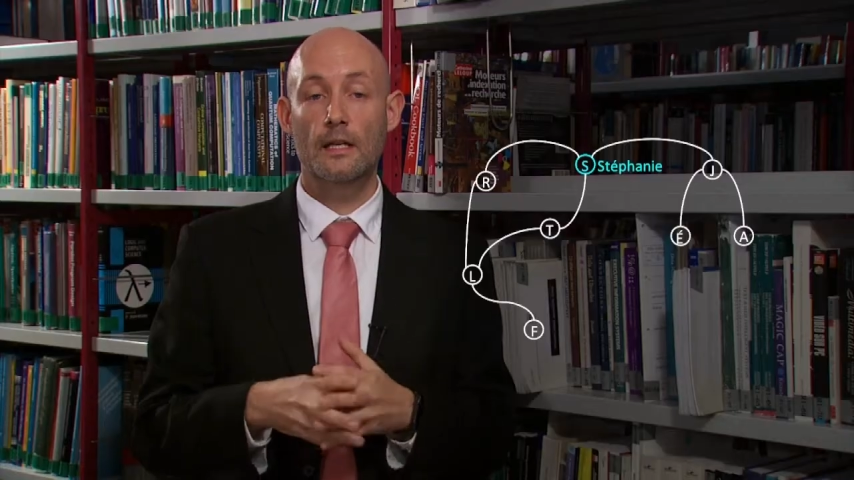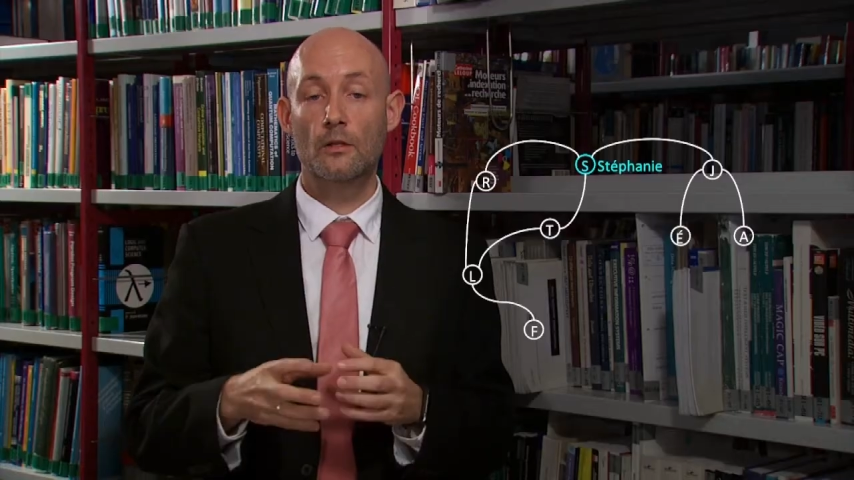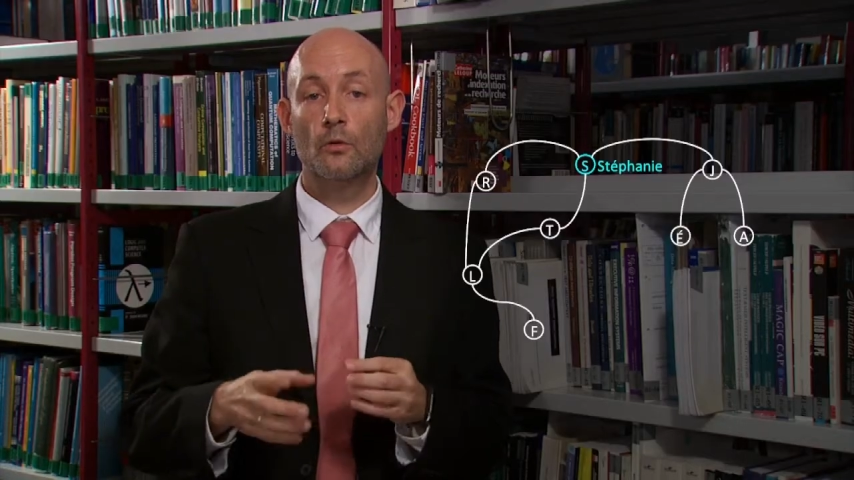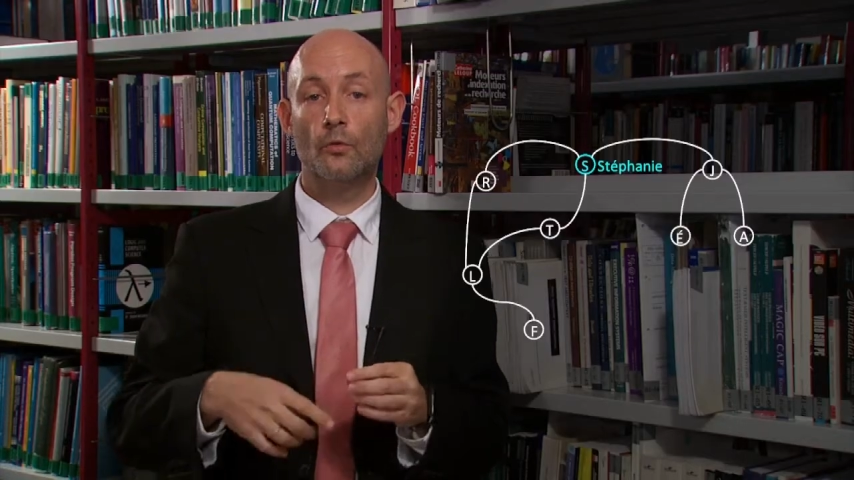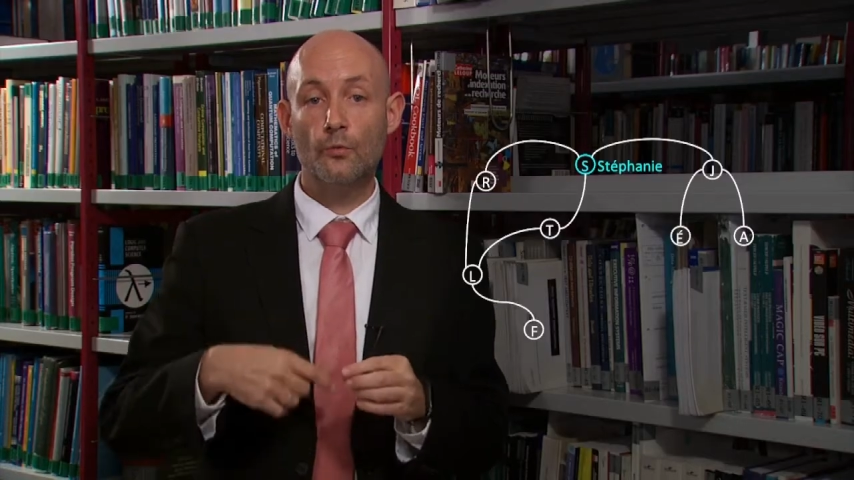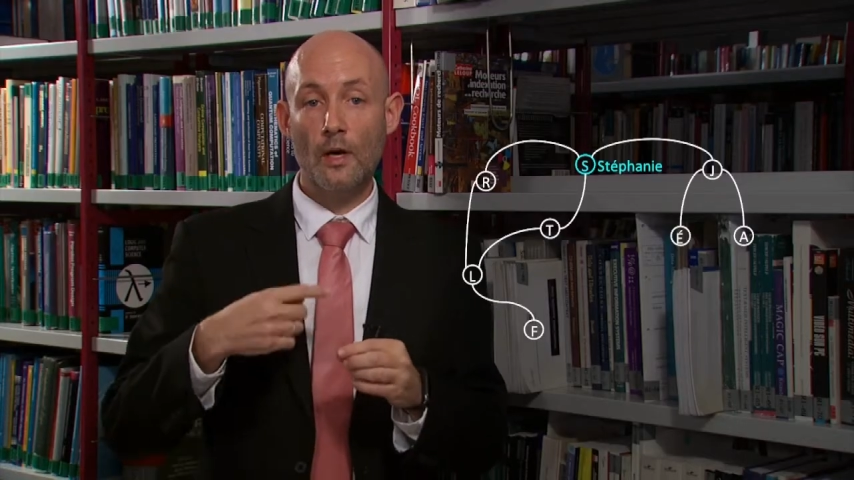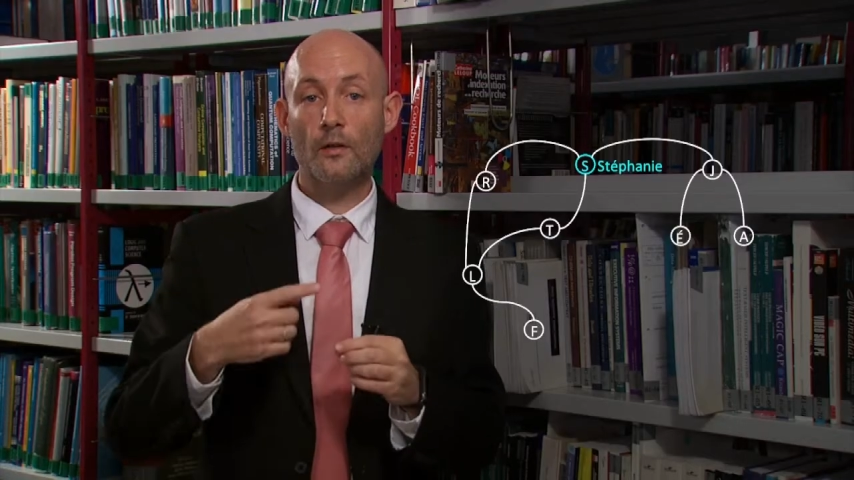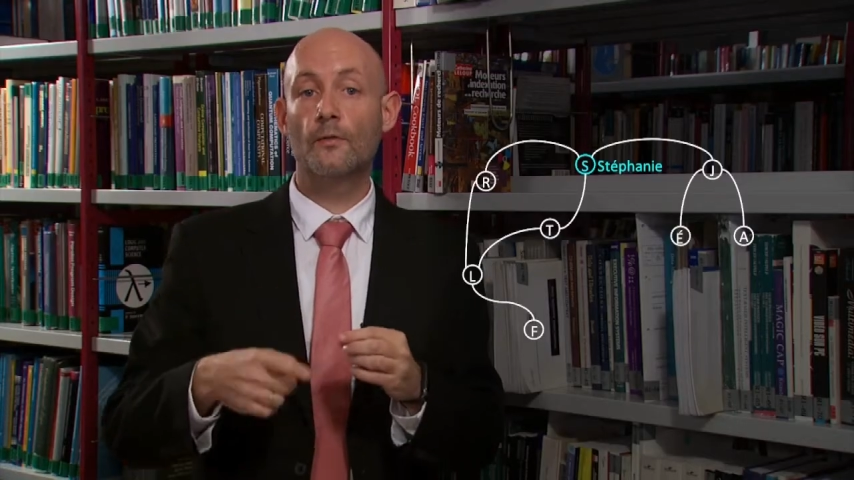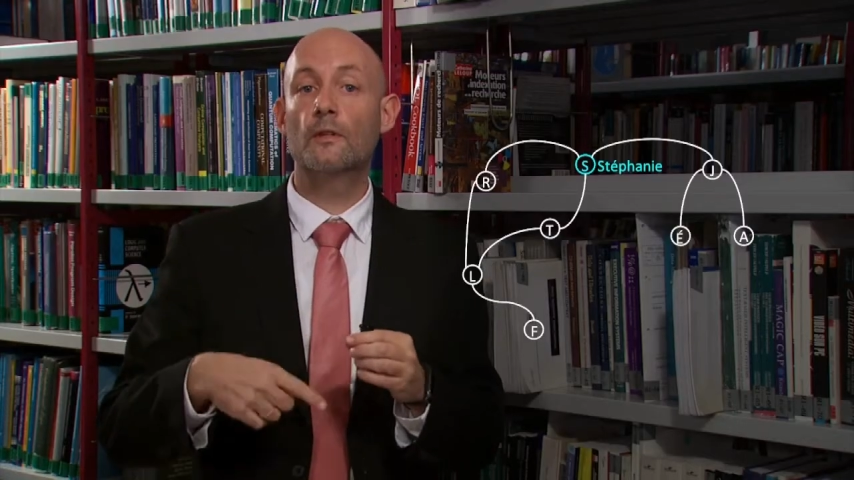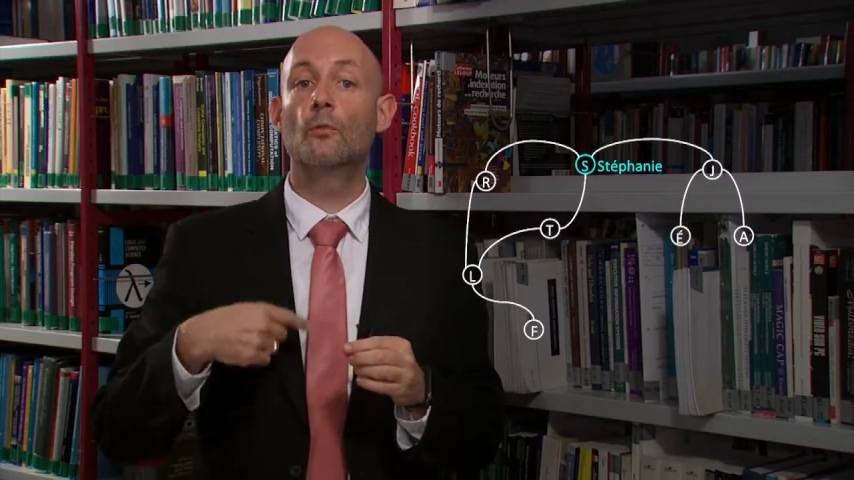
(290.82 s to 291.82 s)
We can see
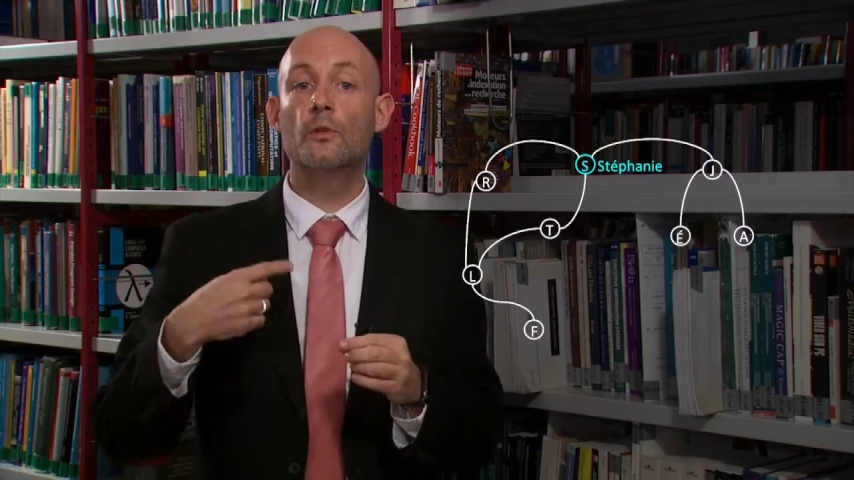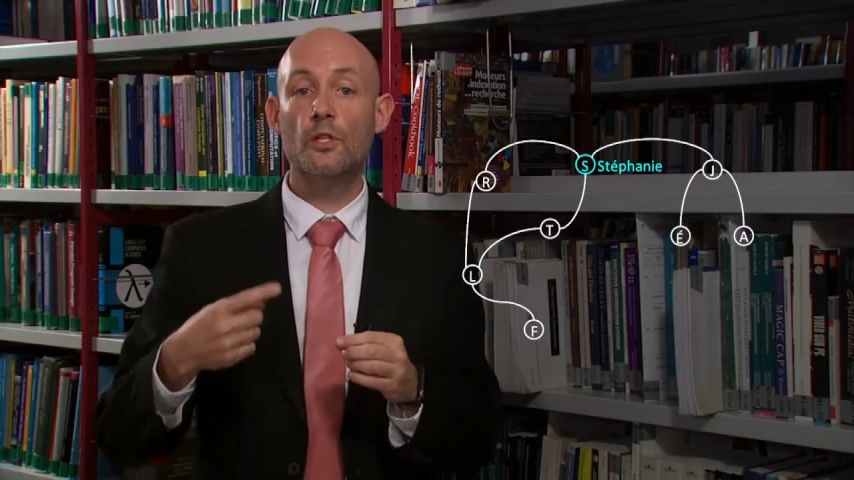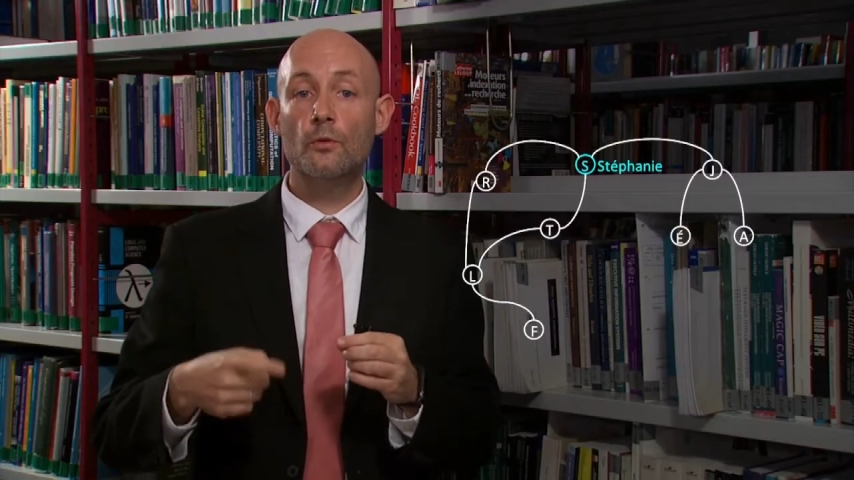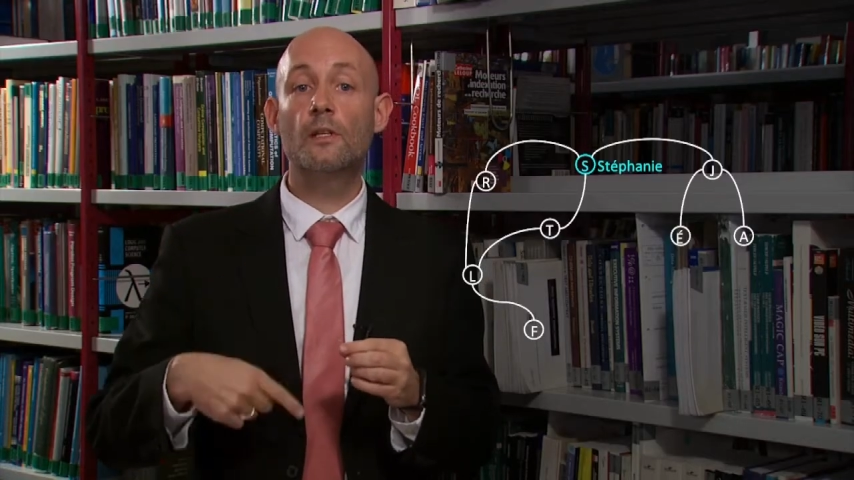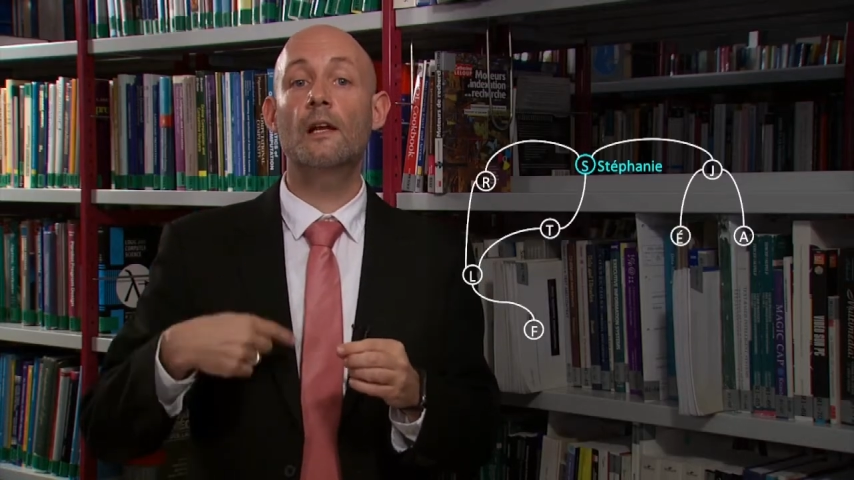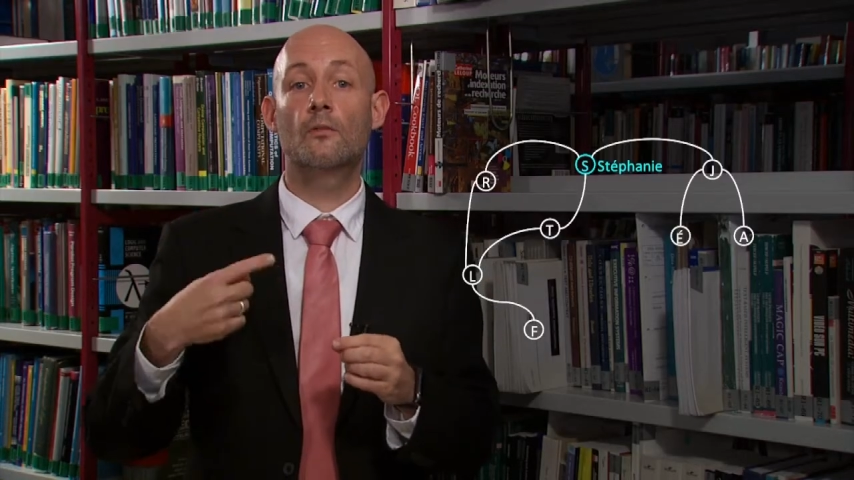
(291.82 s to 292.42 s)
we are going to have to